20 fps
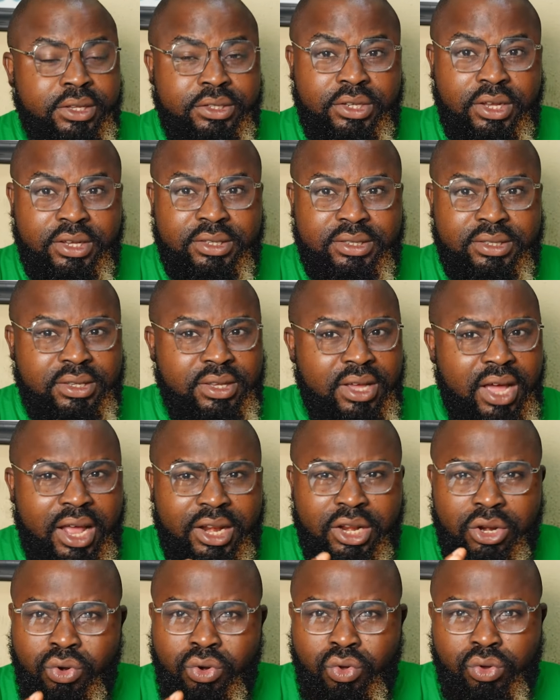jersey,
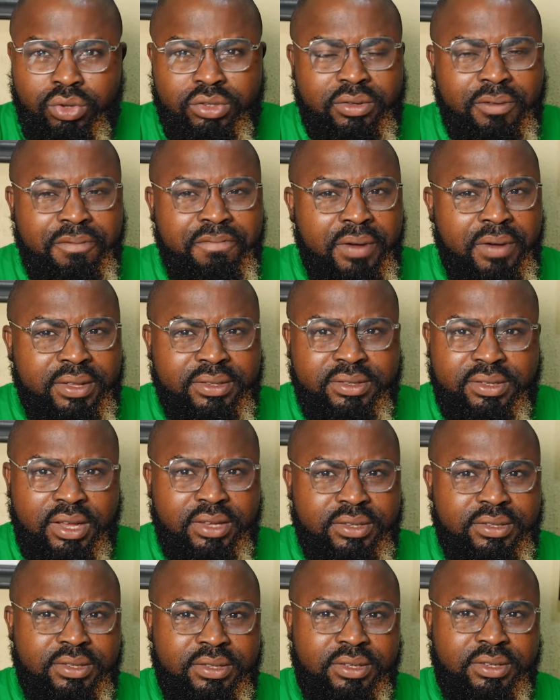and it looked
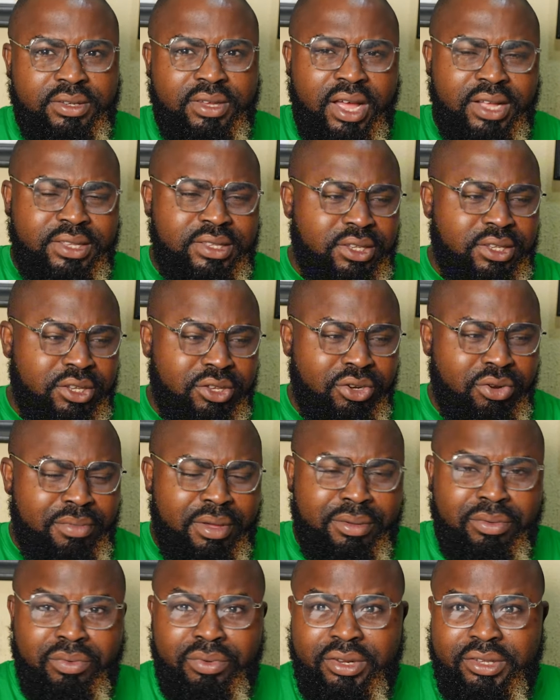fantastic. I think, you know,
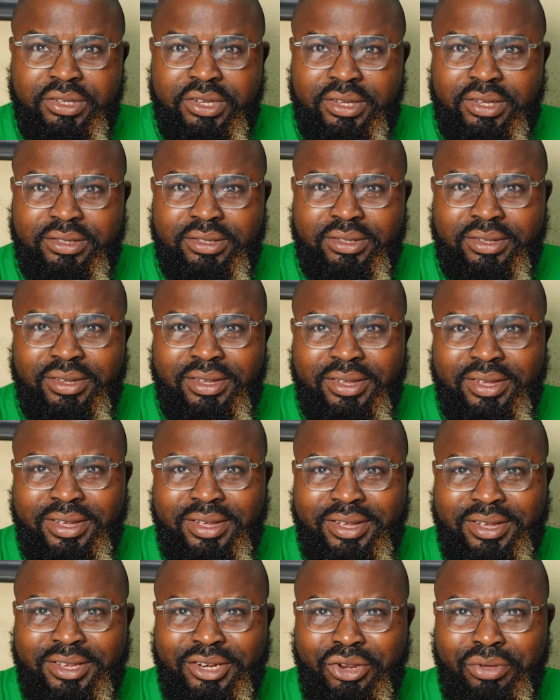maybe with the jersey,
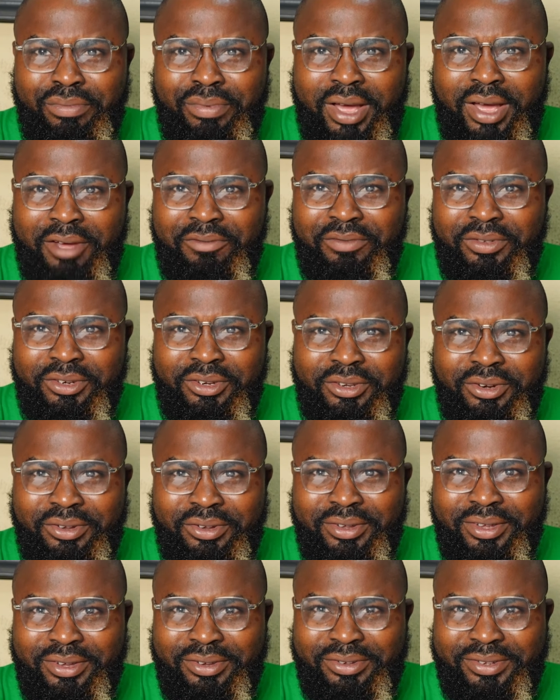they'll be having, you
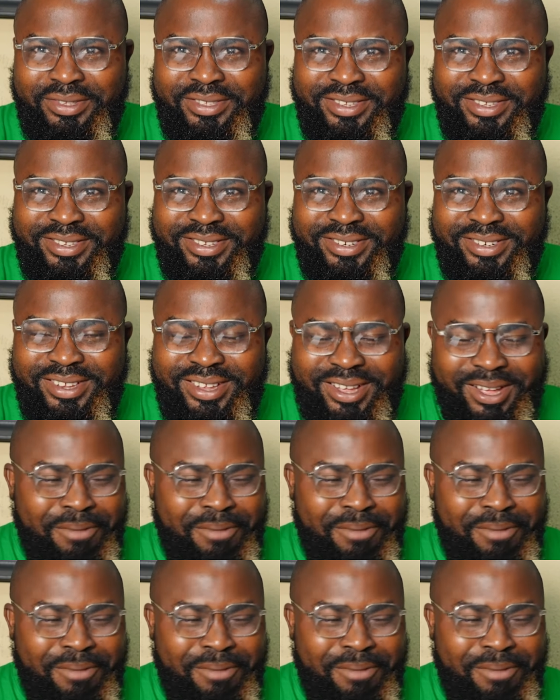know, a good season.